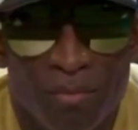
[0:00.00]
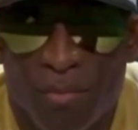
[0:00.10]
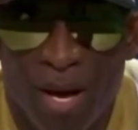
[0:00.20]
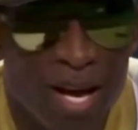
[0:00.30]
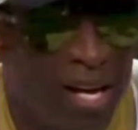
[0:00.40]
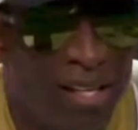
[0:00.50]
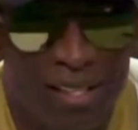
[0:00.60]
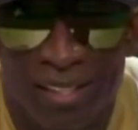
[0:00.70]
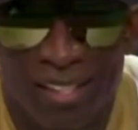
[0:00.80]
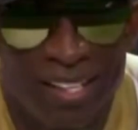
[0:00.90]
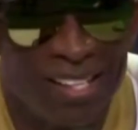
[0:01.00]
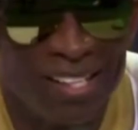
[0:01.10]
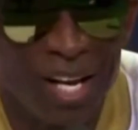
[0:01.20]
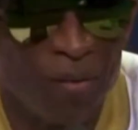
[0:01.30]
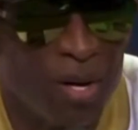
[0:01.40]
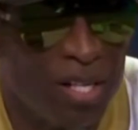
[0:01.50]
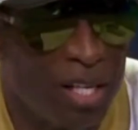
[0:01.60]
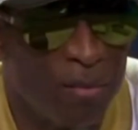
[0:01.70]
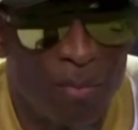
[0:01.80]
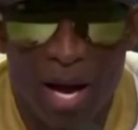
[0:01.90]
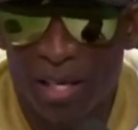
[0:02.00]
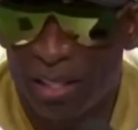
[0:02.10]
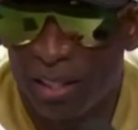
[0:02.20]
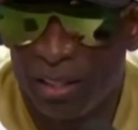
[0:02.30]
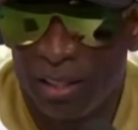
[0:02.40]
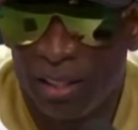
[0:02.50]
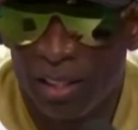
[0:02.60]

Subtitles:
he can't wait to get back to